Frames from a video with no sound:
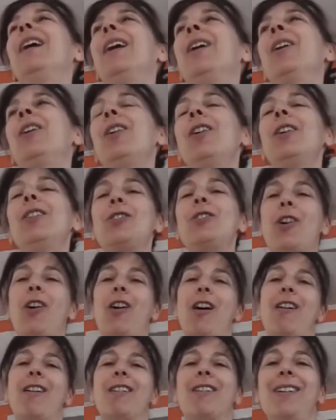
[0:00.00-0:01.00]
Her
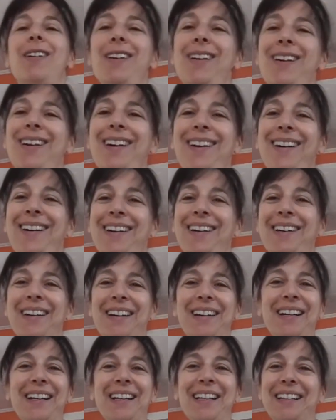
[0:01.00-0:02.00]
dog
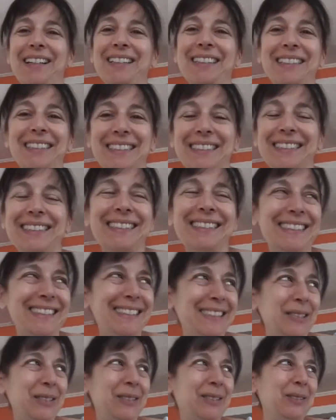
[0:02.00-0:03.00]
uh,
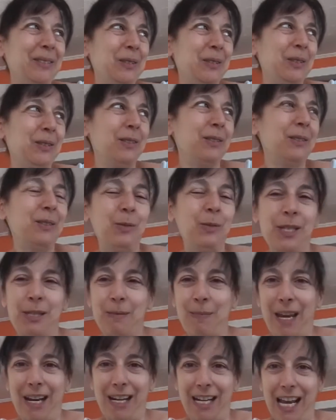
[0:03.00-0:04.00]
was a
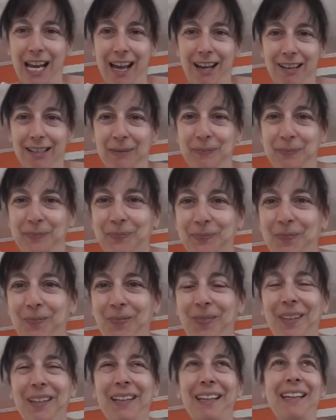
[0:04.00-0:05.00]
maniac,
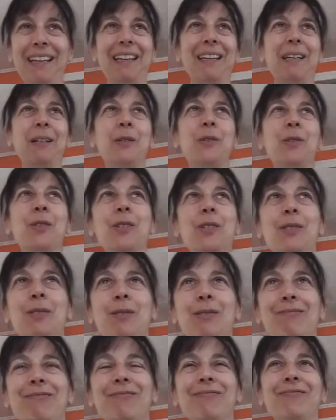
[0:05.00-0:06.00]
and
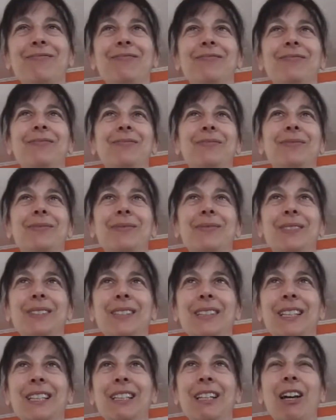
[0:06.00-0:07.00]

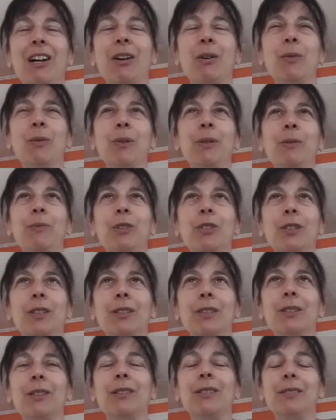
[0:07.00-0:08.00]
we
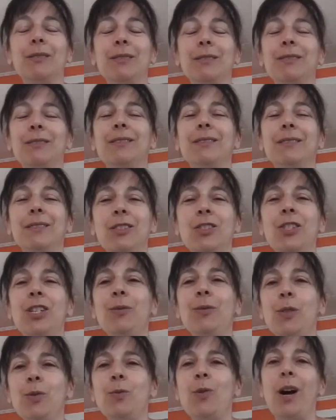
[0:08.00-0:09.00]
were
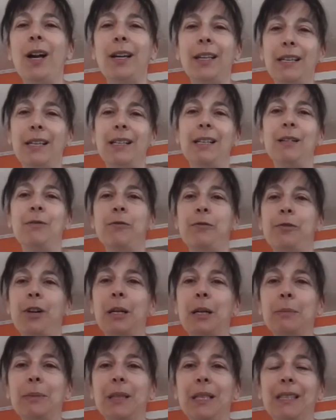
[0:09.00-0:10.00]
she was walking in
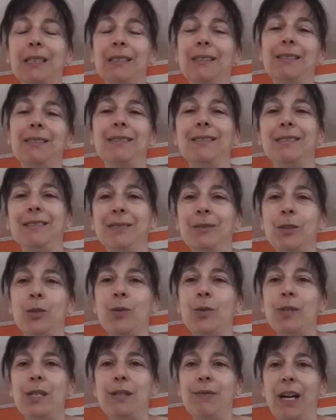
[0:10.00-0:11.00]
front of me,
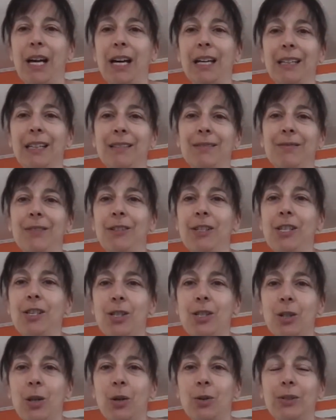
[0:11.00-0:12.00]
which was fine, very
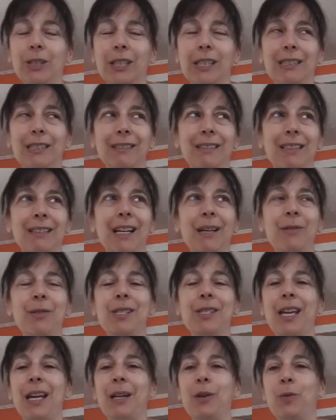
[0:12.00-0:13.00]
slowly, and I
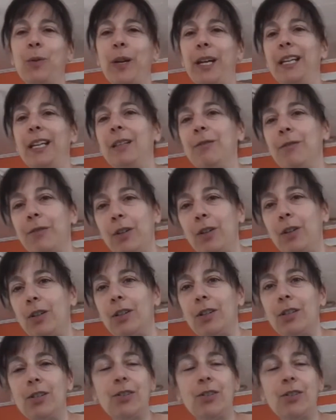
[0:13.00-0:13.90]
was kind of waiting for her